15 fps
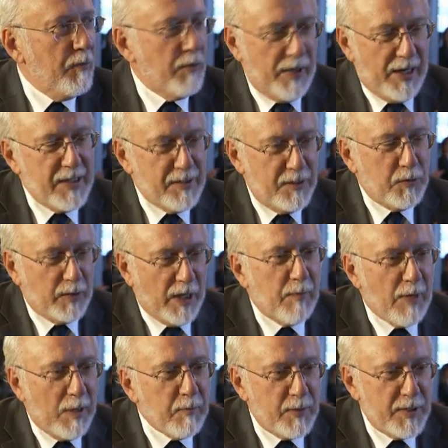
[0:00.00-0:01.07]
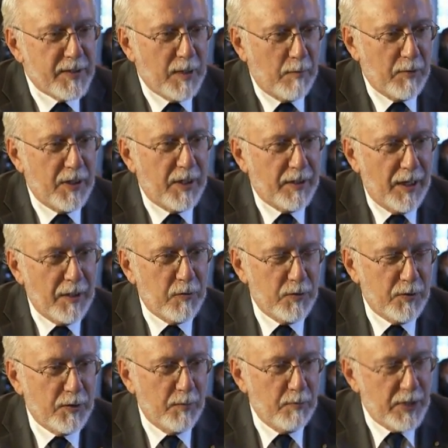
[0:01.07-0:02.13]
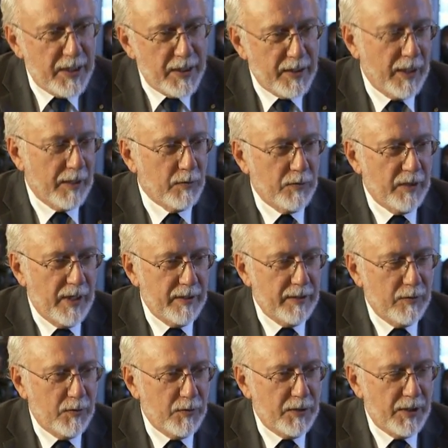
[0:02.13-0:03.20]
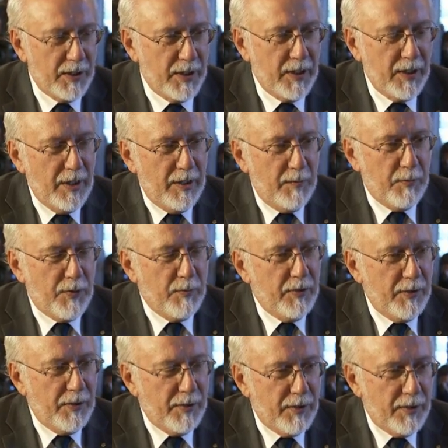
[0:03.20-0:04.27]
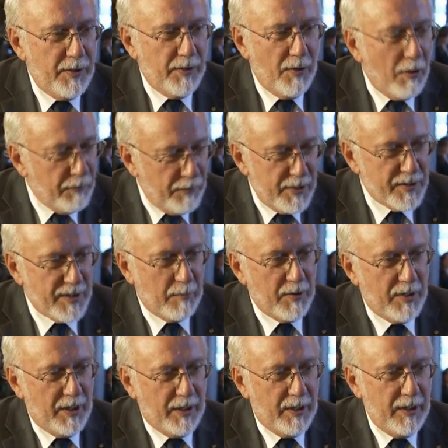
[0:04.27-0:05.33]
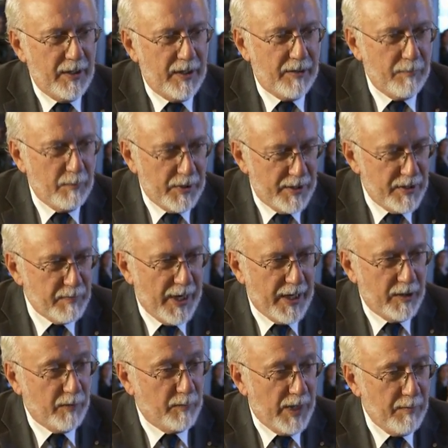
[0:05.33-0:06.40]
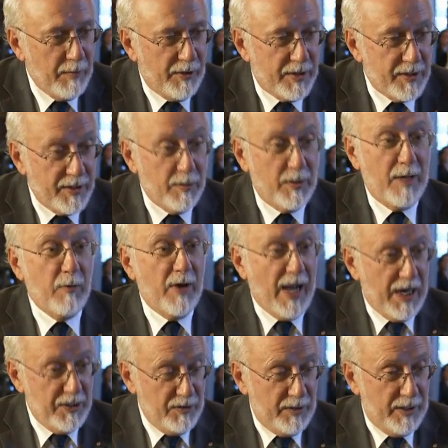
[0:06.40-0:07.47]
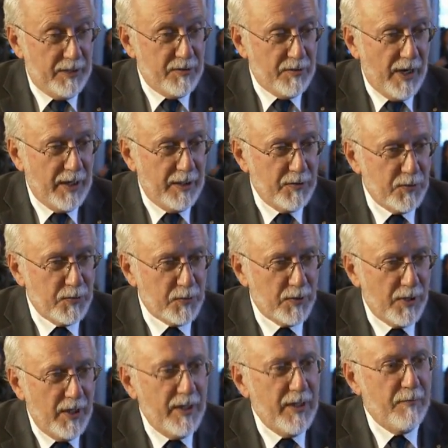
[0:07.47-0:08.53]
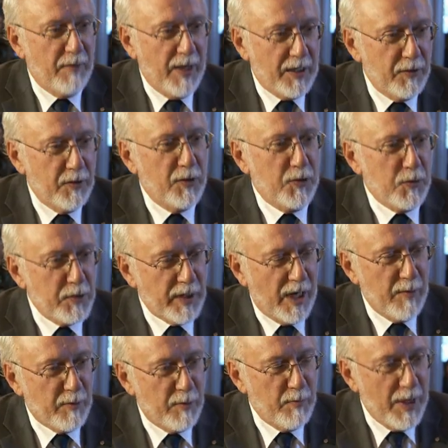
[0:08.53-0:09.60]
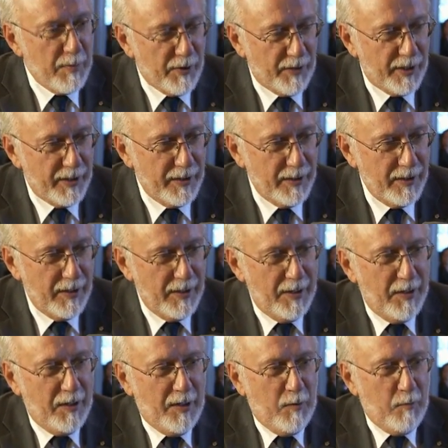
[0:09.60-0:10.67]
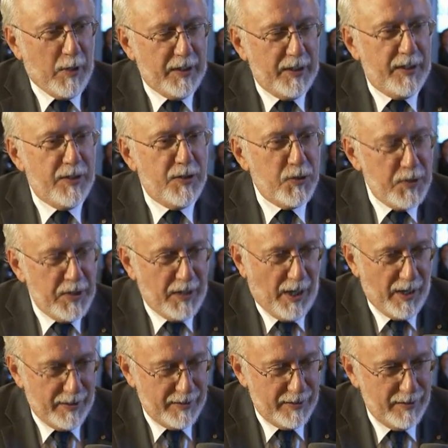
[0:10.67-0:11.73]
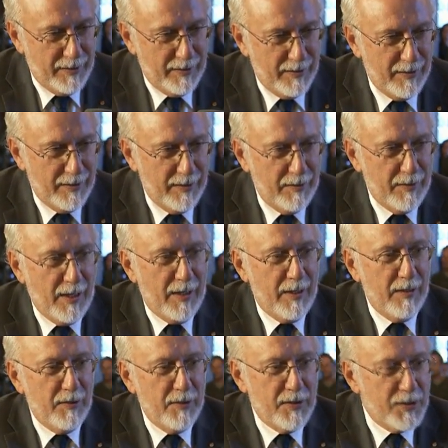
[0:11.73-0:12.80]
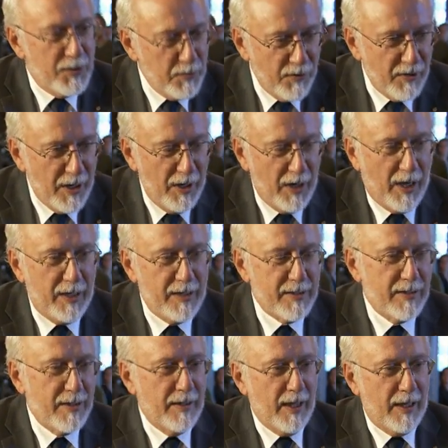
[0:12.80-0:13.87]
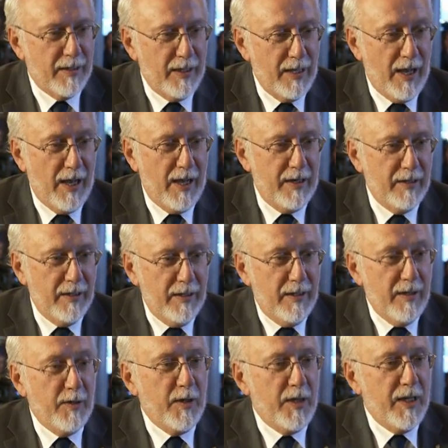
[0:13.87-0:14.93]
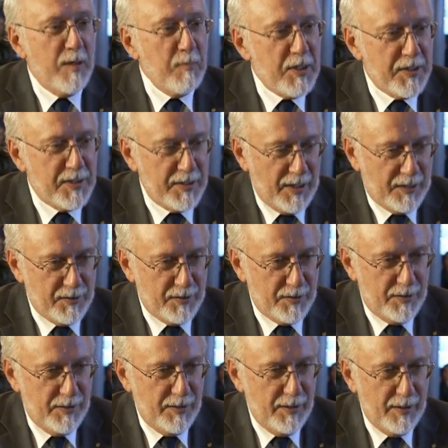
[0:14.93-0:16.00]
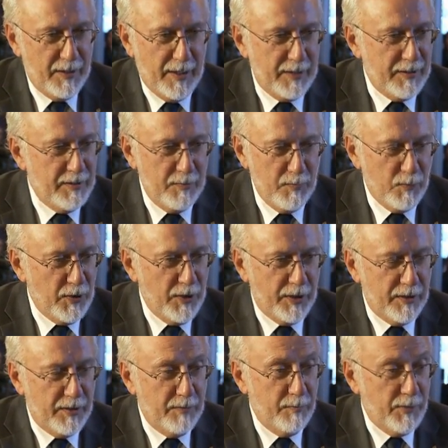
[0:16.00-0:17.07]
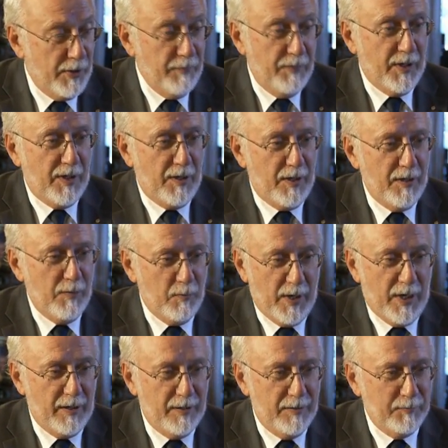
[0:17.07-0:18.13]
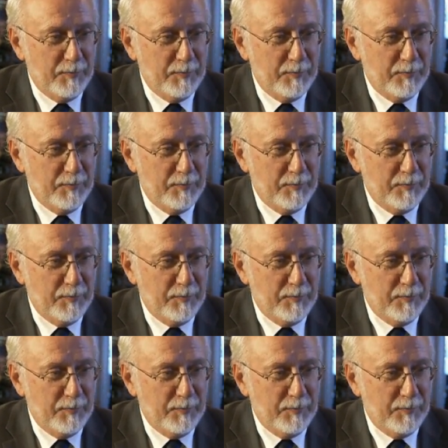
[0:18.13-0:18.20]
pressed to come up with something that could compete, that could offer something with respect of memories. So they were actually trying to invent a new type of memory. But in doing that, they soon realized that they had an image sensor that worked perfectly well.